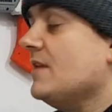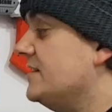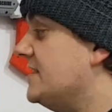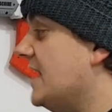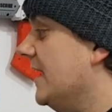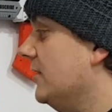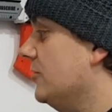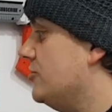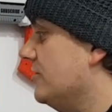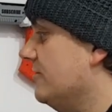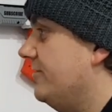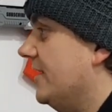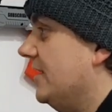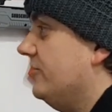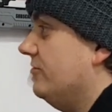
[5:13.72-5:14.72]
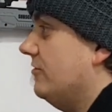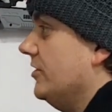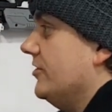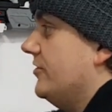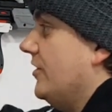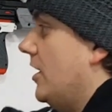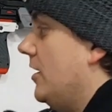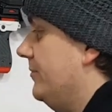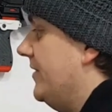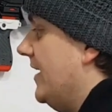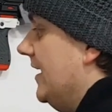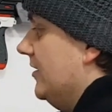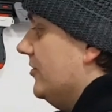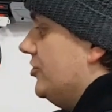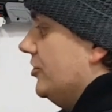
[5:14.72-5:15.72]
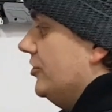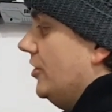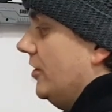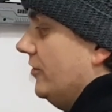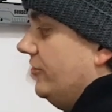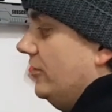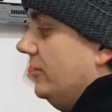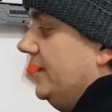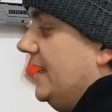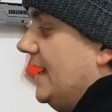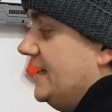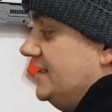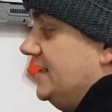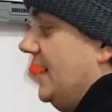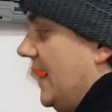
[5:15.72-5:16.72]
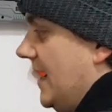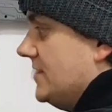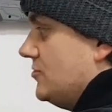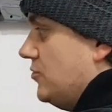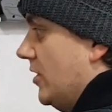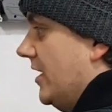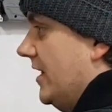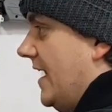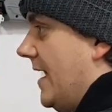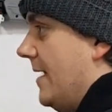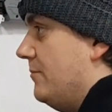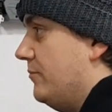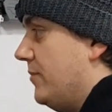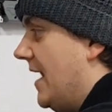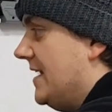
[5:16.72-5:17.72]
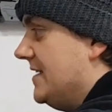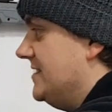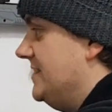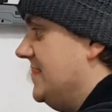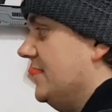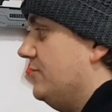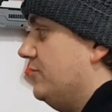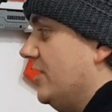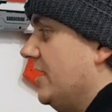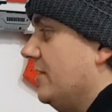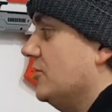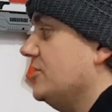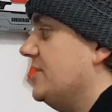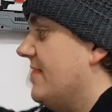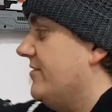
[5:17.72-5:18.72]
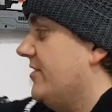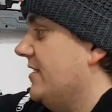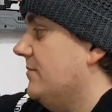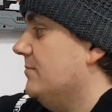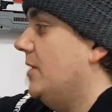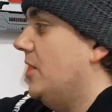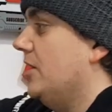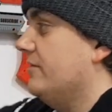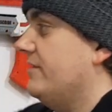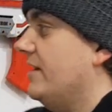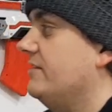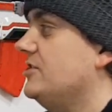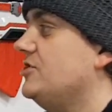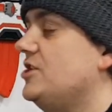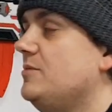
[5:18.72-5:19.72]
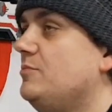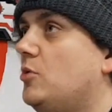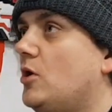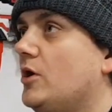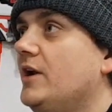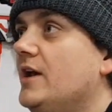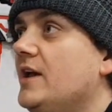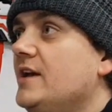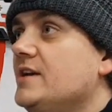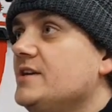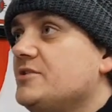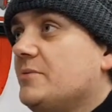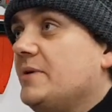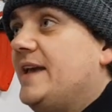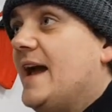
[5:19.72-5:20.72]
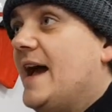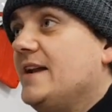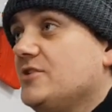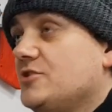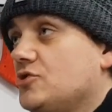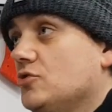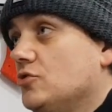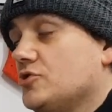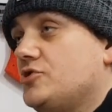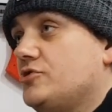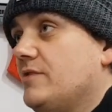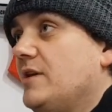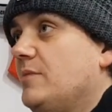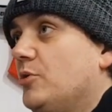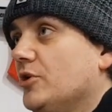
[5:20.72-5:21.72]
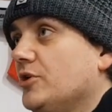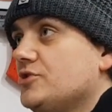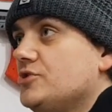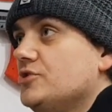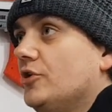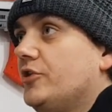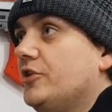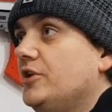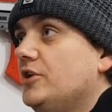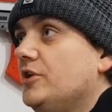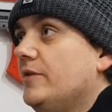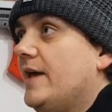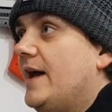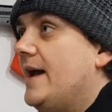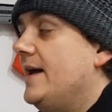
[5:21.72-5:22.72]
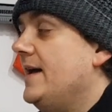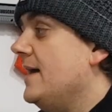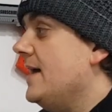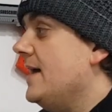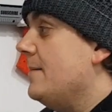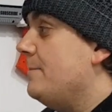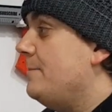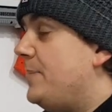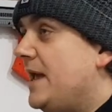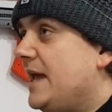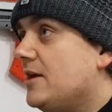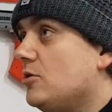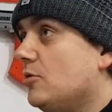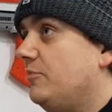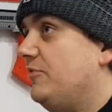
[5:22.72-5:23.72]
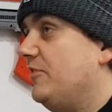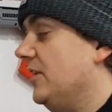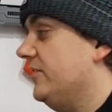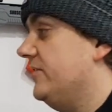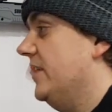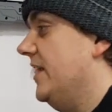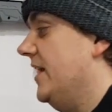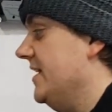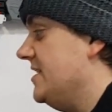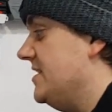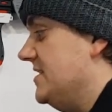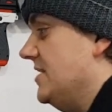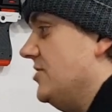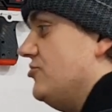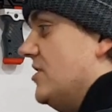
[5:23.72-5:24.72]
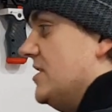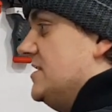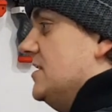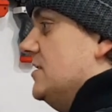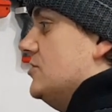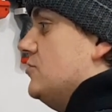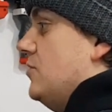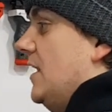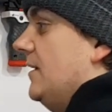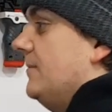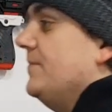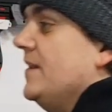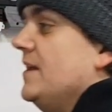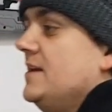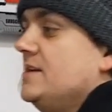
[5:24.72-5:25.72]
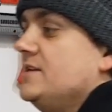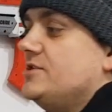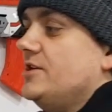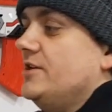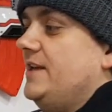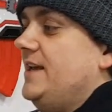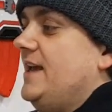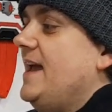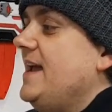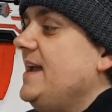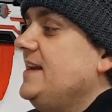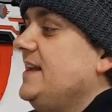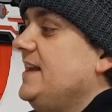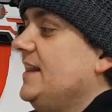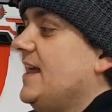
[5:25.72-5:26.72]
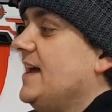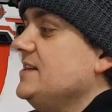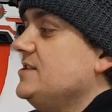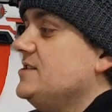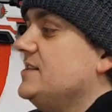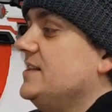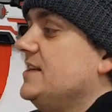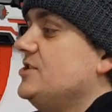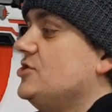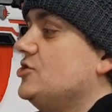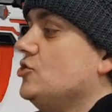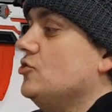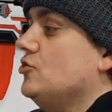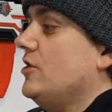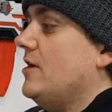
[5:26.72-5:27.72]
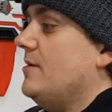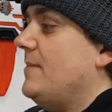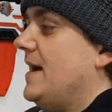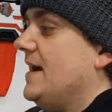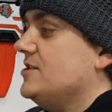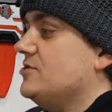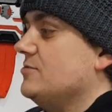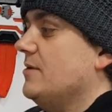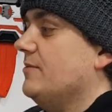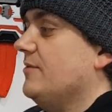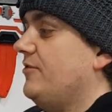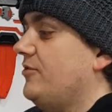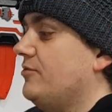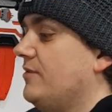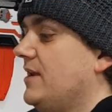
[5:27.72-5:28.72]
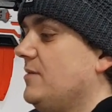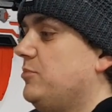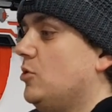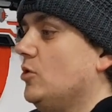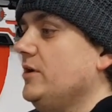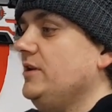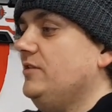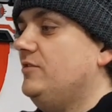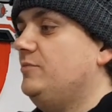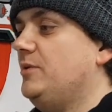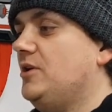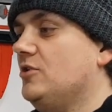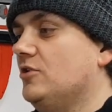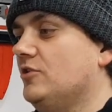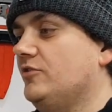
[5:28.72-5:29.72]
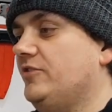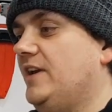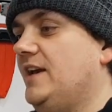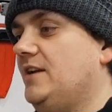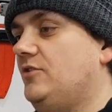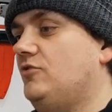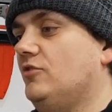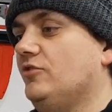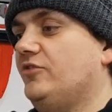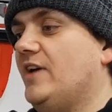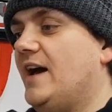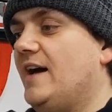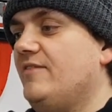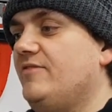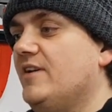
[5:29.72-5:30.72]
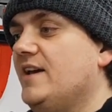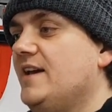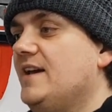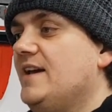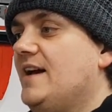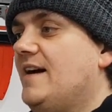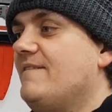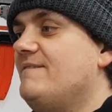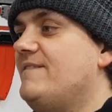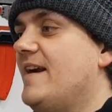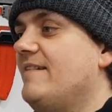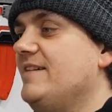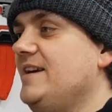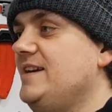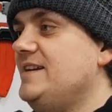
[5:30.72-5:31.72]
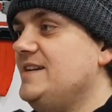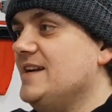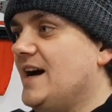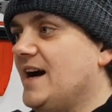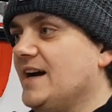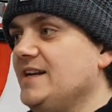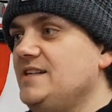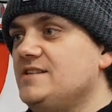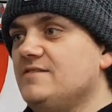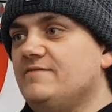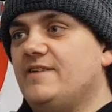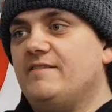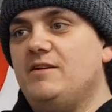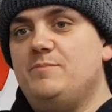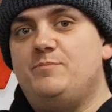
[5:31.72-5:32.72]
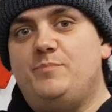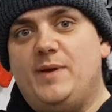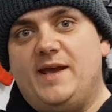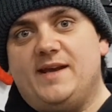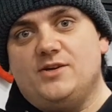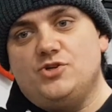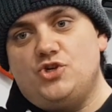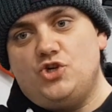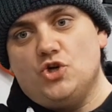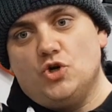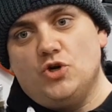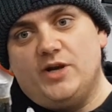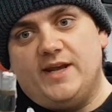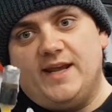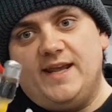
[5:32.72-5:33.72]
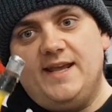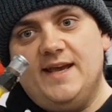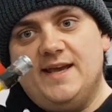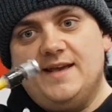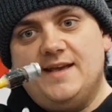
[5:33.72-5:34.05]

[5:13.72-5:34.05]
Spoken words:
Dilution filter on the top, dilution nozzle. Yes, it has one of them, as did pretty much everything bar the very cheap one. So again, scores 3 points, nothing new there. Pickup filter. Now this is interesting as well. So the AD Lance, this scored a maximum of 3 points because it does have a very nice, very big and chunky